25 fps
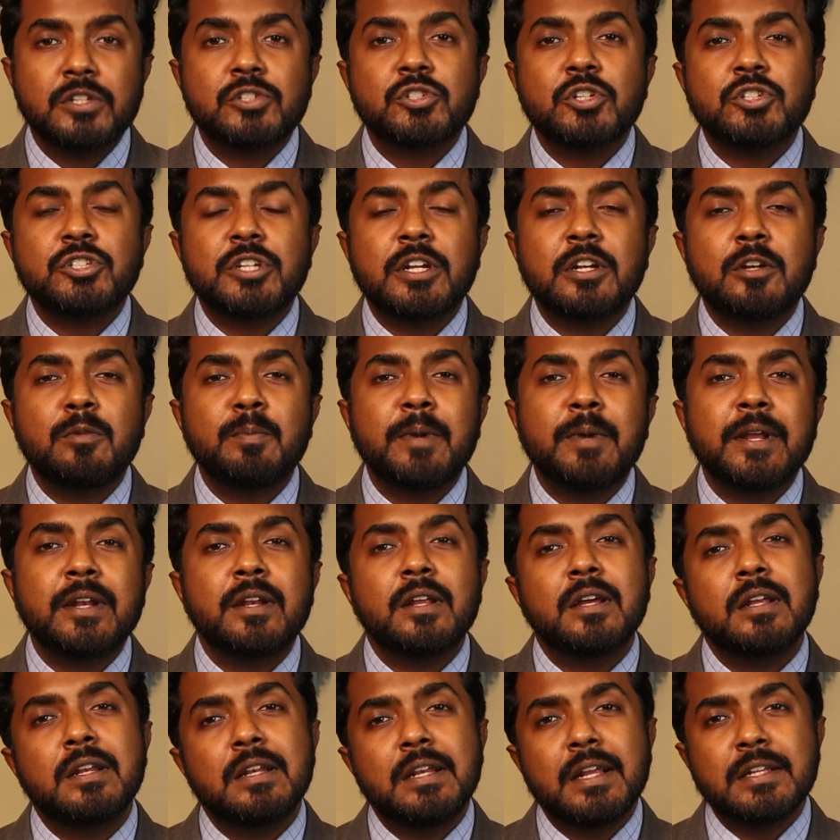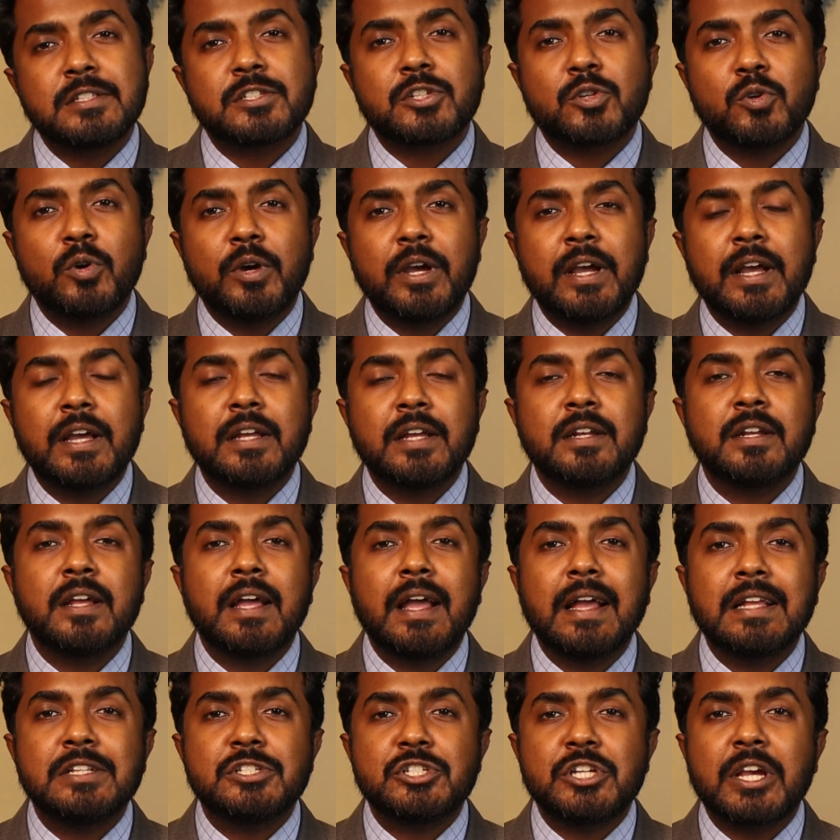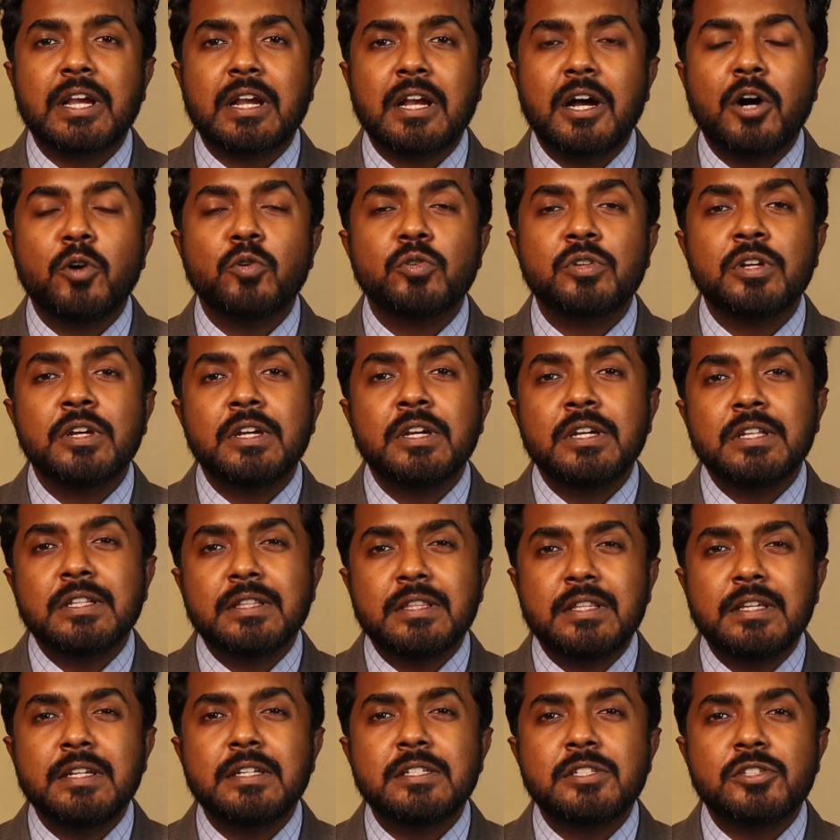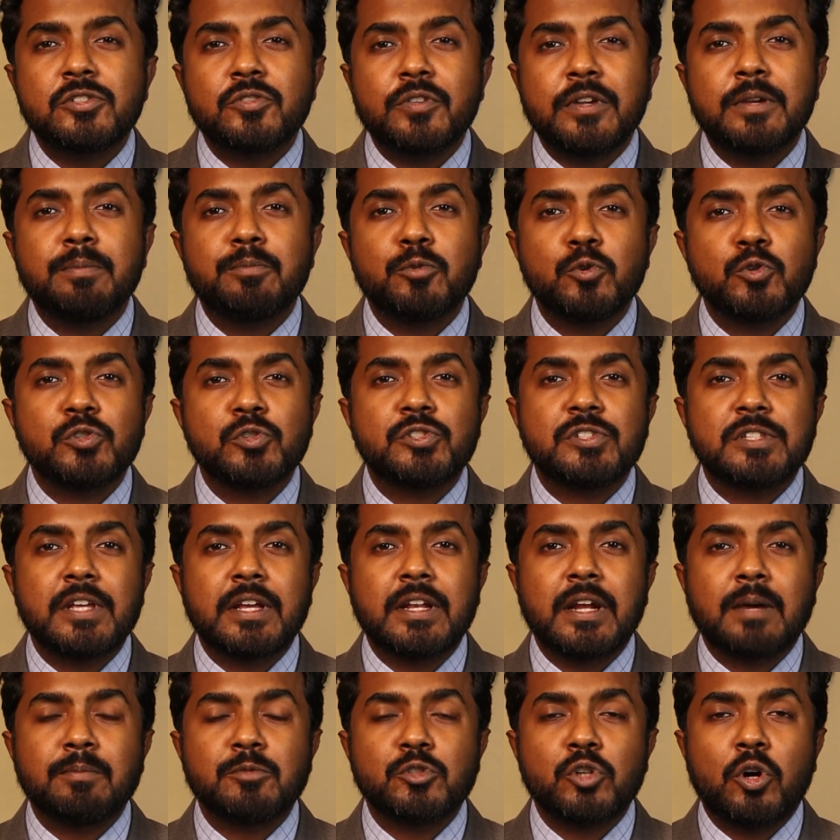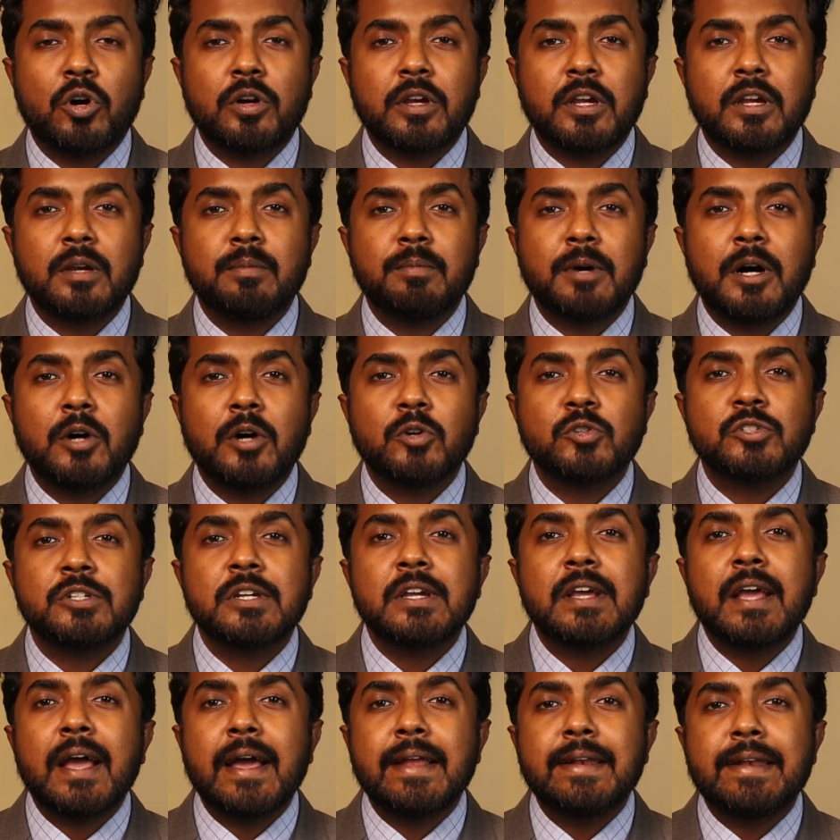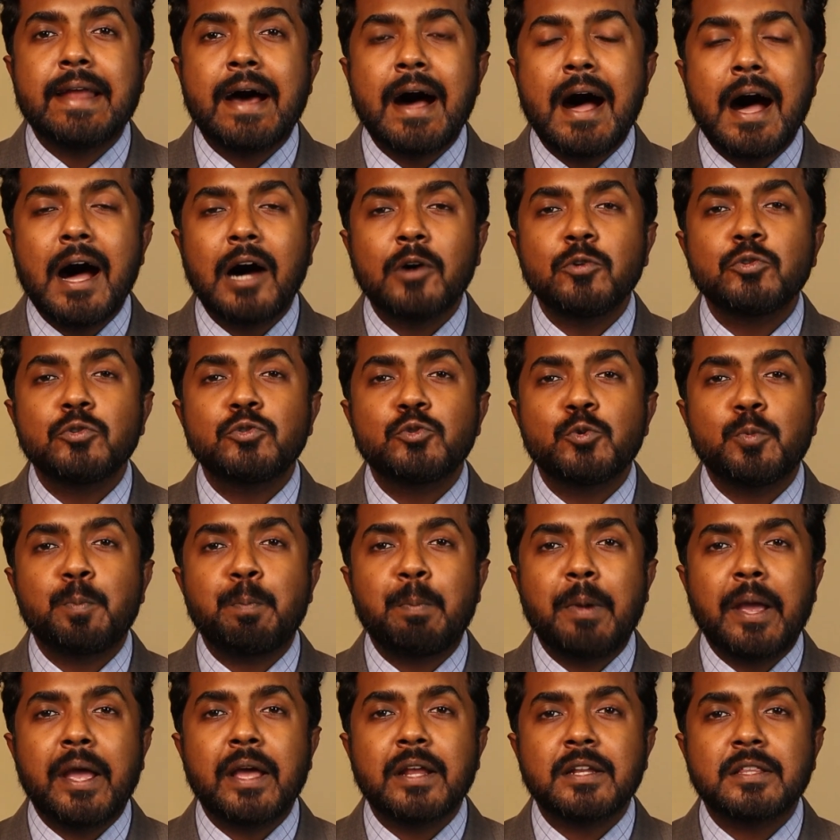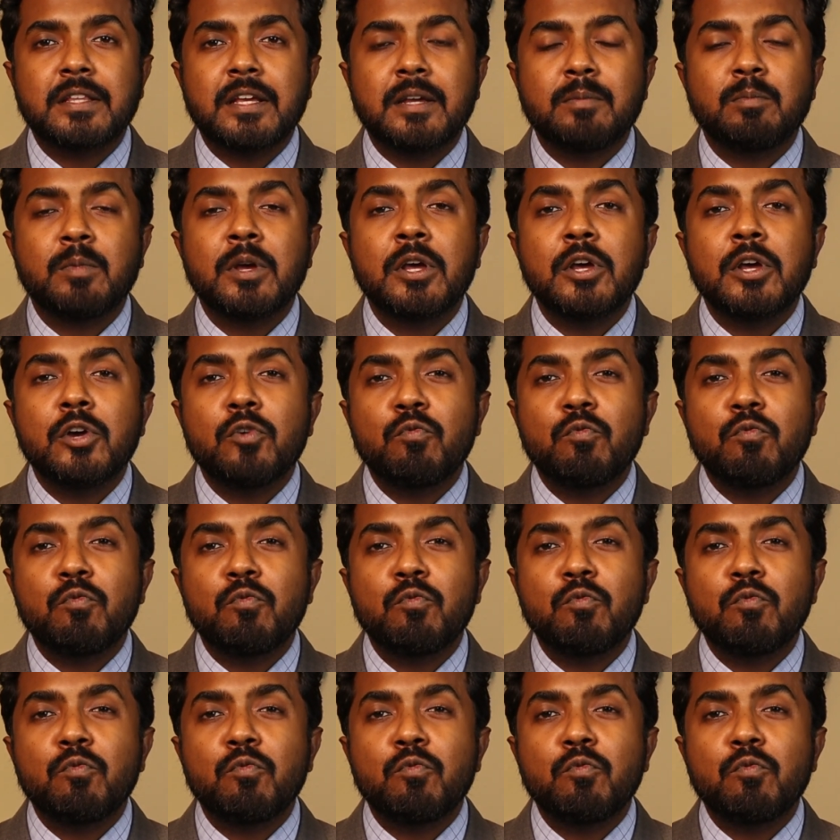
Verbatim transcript: So gentlemen, let's go ahead and check out these three boots that I'm talking about and how to pair them